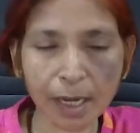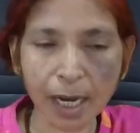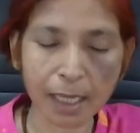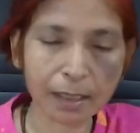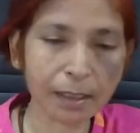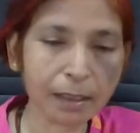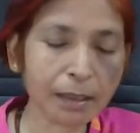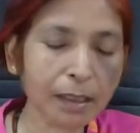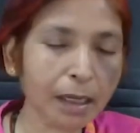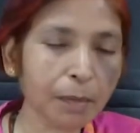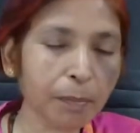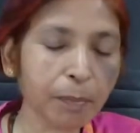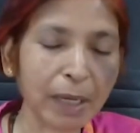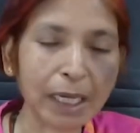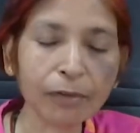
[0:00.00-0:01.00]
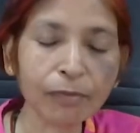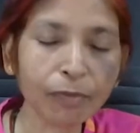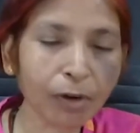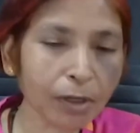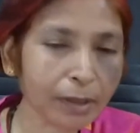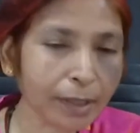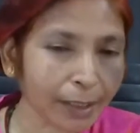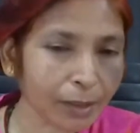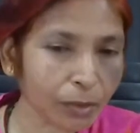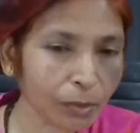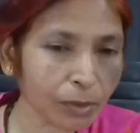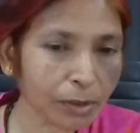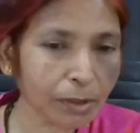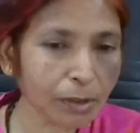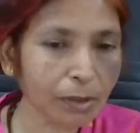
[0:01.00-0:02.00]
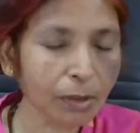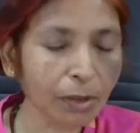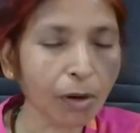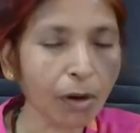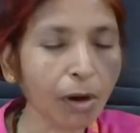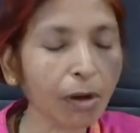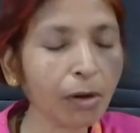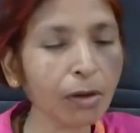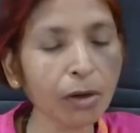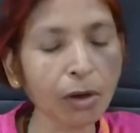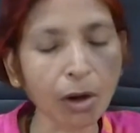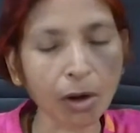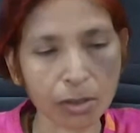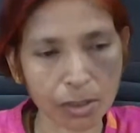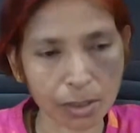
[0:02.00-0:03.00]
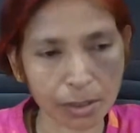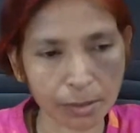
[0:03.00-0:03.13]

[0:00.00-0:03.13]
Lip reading: either they are paying for that good or not.